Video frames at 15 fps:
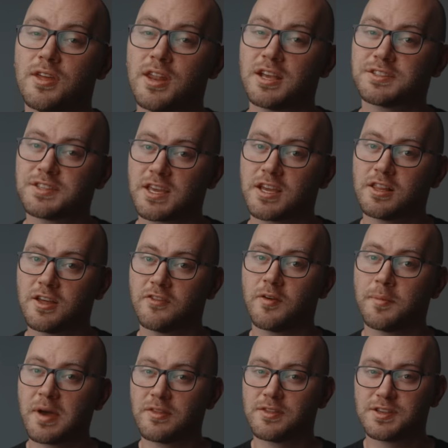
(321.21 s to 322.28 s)
The next thing I love
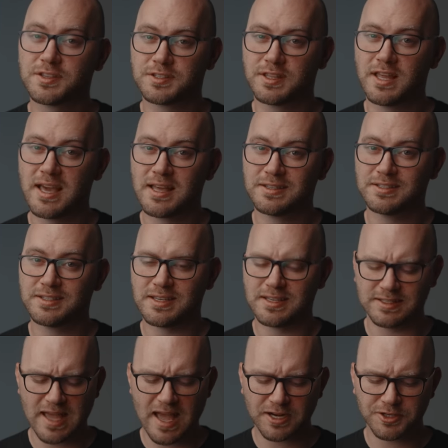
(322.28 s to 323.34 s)
about this lens
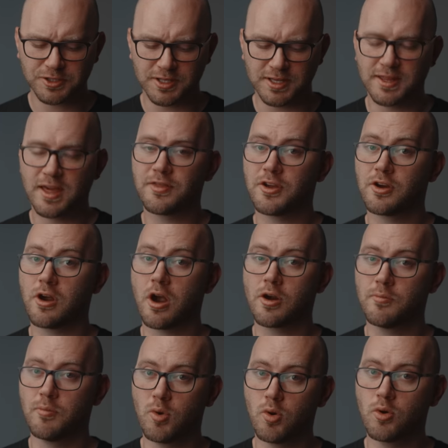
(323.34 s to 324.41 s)
is actually that there are
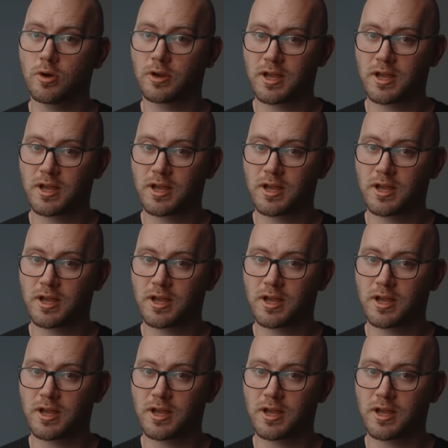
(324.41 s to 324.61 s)
more